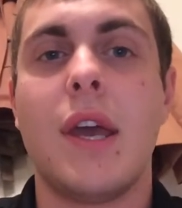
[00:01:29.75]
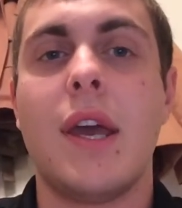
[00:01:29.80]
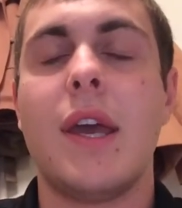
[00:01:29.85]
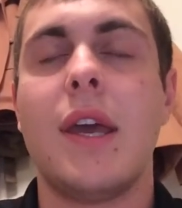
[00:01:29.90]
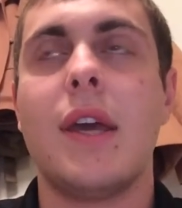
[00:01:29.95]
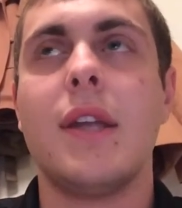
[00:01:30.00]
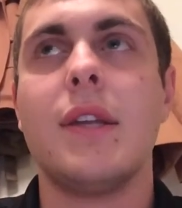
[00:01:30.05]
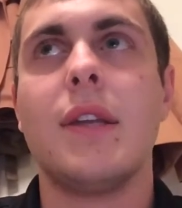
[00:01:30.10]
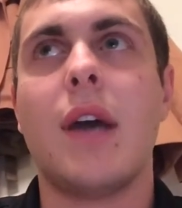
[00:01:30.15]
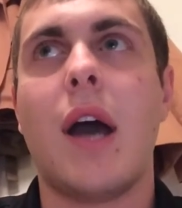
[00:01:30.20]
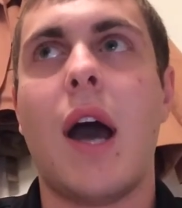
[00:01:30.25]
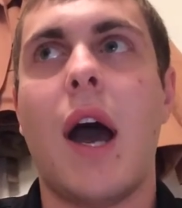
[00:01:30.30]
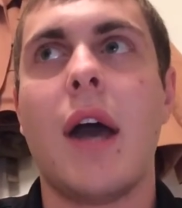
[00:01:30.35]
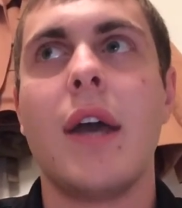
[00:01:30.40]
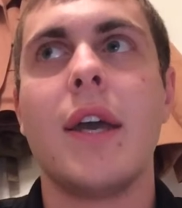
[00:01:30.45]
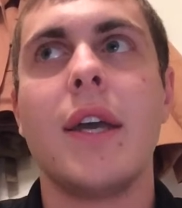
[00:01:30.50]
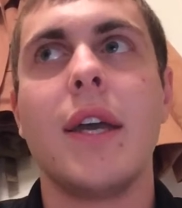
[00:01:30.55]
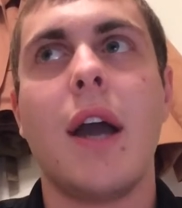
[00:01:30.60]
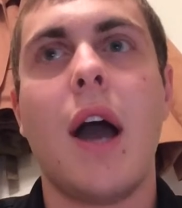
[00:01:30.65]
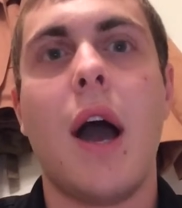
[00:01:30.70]
And
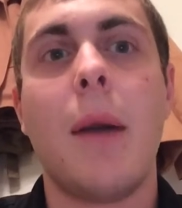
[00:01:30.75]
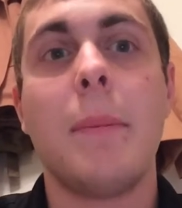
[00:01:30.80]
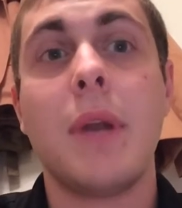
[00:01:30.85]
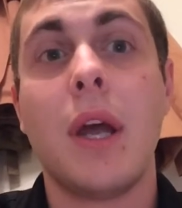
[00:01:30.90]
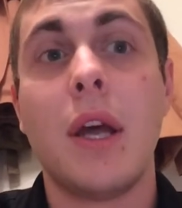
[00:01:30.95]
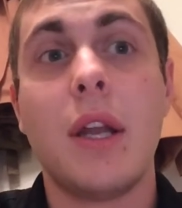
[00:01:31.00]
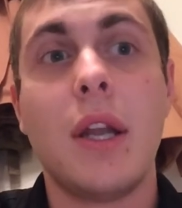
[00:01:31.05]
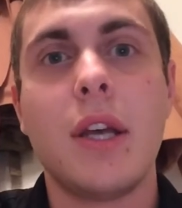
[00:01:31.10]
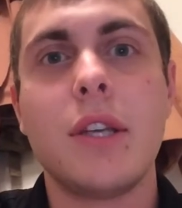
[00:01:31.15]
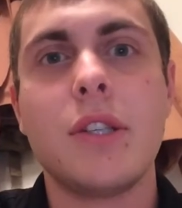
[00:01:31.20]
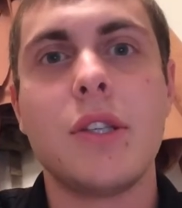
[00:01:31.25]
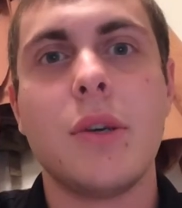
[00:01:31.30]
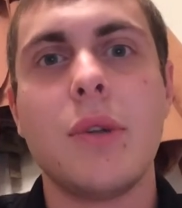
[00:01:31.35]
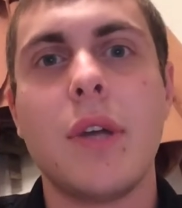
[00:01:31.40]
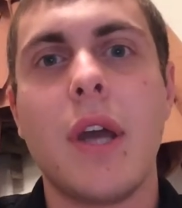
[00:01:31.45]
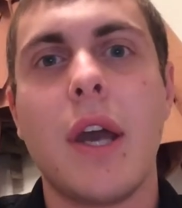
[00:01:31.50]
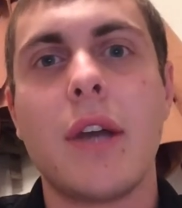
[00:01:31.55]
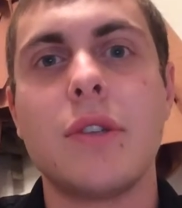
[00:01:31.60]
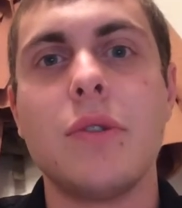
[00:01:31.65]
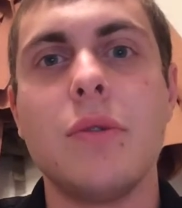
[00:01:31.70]
I mean, I like
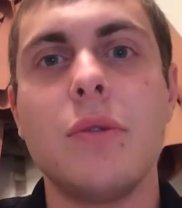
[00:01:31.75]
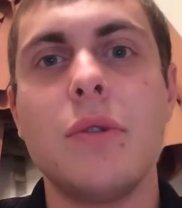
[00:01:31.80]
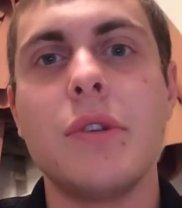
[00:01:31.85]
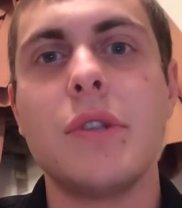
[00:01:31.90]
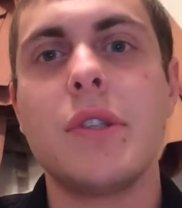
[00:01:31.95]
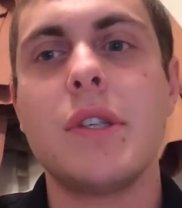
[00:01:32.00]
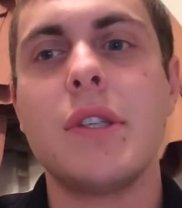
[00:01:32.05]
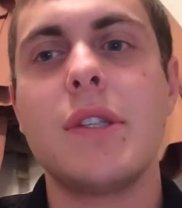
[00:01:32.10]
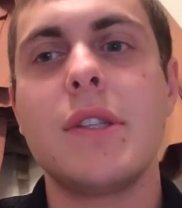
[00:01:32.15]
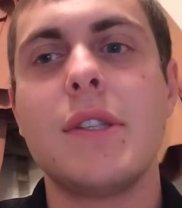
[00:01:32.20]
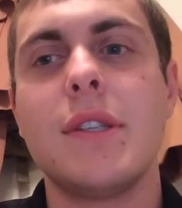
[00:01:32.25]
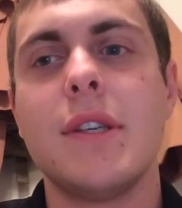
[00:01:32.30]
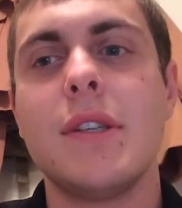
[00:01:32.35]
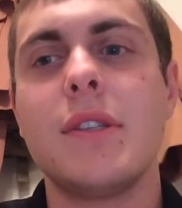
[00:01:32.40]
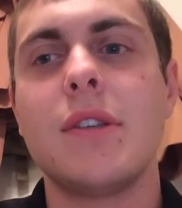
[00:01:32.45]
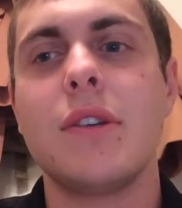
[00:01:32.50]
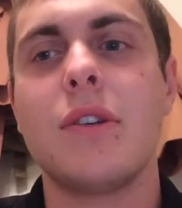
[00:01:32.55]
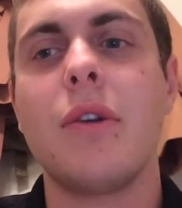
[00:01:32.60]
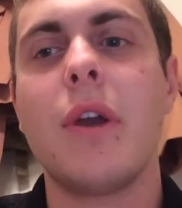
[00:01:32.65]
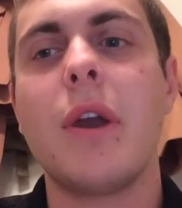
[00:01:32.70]
Zodiac Duels.
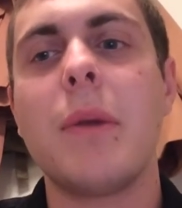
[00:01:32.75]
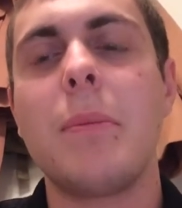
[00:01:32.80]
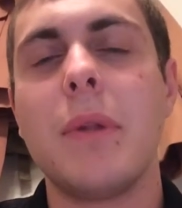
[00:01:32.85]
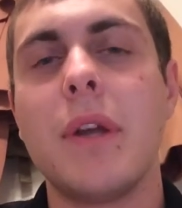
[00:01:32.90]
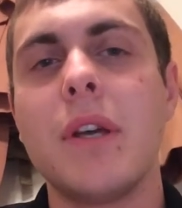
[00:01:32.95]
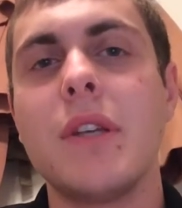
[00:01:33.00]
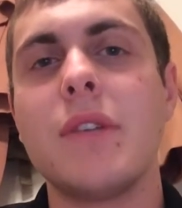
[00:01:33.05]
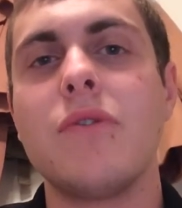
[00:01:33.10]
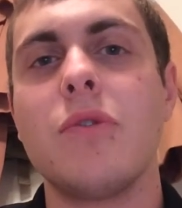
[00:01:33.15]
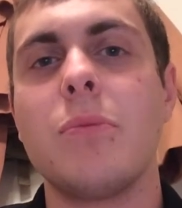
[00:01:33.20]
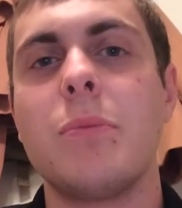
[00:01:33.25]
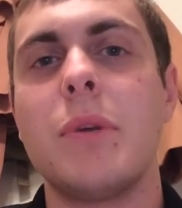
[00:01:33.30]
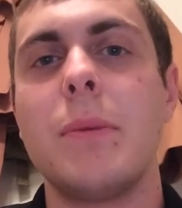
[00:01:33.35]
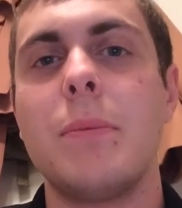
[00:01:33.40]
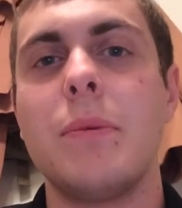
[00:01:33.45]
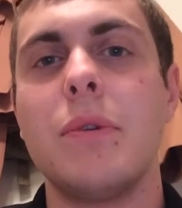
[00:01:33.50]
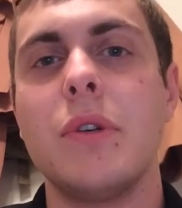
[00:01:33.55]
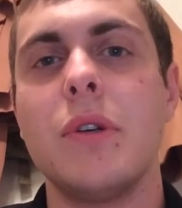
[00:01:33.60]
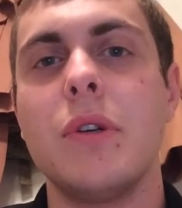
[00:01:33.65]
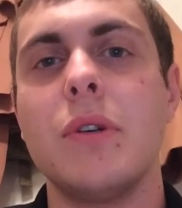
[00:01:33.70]
It's a great place for
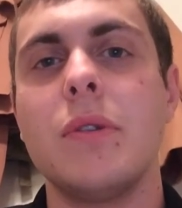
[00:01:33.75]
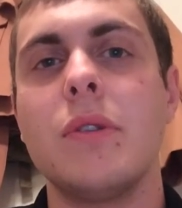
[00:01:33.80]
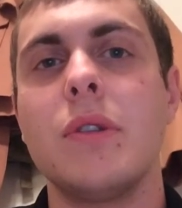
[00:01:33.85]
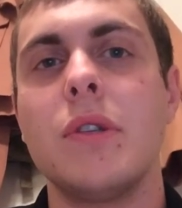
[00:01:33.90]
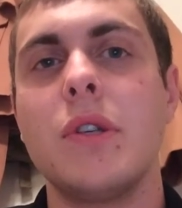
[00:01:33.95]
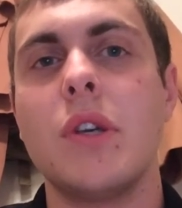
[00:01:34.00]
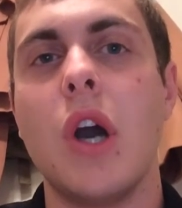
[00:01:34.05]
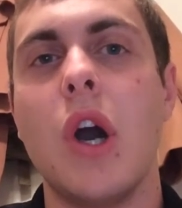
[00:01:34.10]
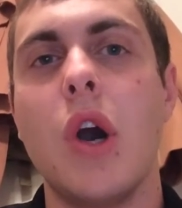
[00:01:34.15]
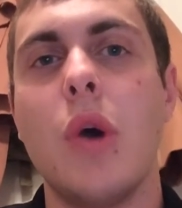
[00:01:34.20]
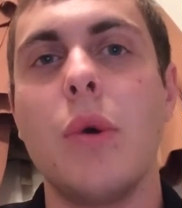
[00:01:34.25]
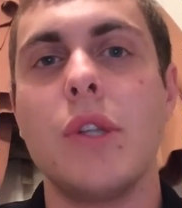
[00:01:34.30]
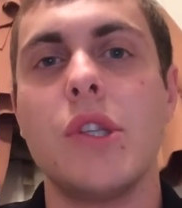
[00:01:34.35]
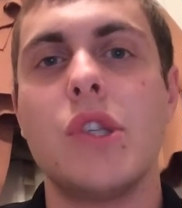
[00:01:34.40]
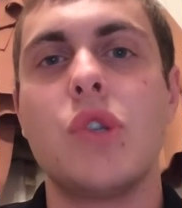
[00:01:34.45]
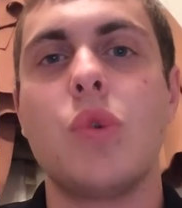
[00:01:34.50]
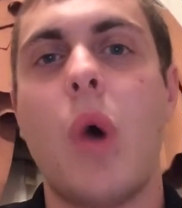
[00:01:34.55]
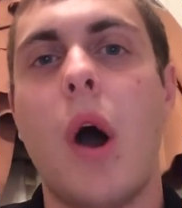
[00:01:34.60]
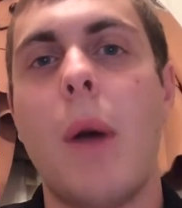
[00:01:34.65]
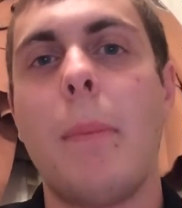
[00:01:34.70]
people to go
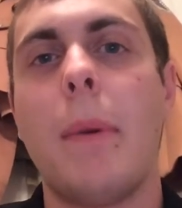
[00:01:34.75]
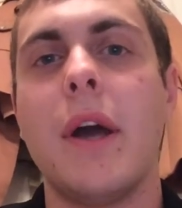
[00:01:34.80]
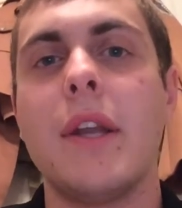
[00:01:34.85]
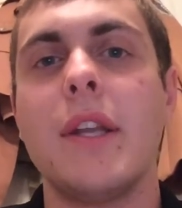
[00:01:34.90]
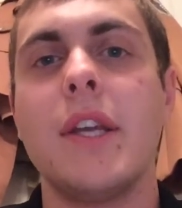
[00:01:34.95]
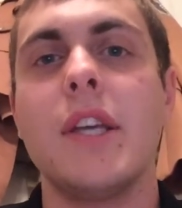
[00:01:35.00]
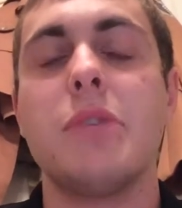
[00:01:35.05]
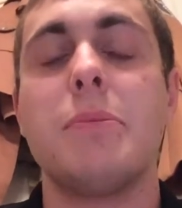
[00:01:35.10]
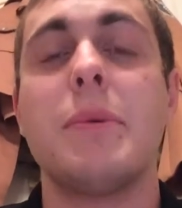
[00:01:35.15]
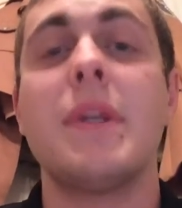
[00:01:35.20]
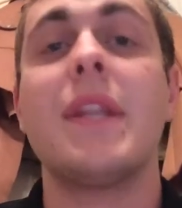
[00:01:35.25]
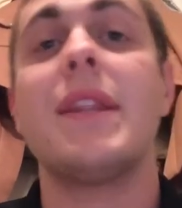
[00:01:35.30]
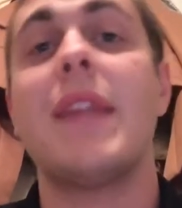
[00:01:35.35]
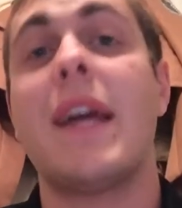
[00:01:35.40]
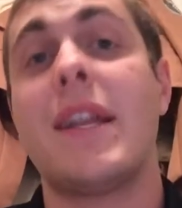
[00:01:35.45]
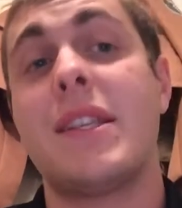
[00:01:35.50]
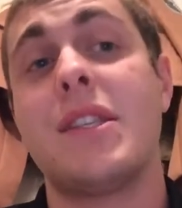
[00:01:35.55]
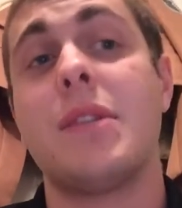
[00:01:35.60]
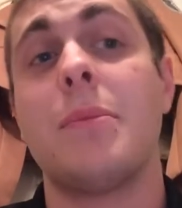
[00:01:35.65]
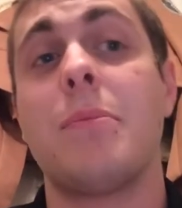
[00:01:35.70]
and swap ideas, but
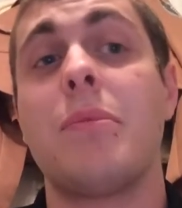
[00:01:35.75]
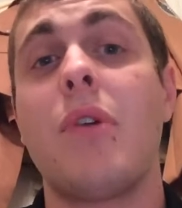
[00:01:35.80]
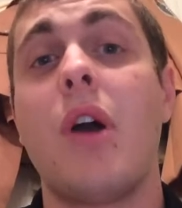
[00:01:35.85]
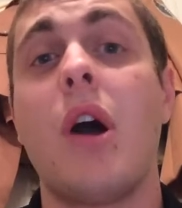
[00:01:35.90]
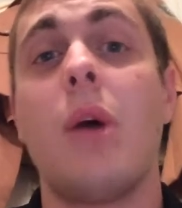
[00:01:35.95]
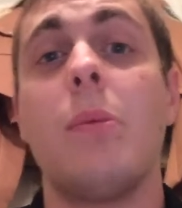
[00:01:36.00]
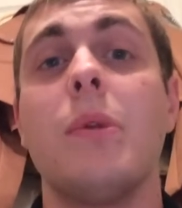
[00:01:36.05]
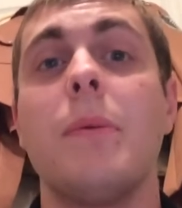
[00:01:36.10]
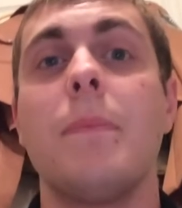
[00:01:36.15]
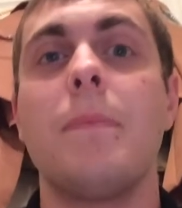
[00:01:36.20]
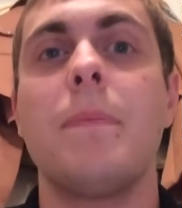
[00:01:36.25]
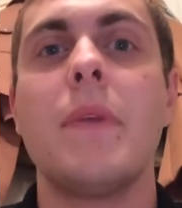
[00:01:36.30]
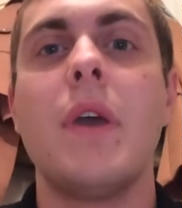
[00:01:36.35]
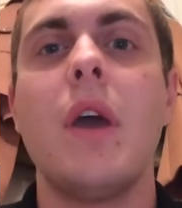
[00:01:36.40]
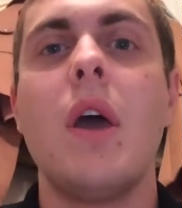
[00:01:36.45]
that's the problem.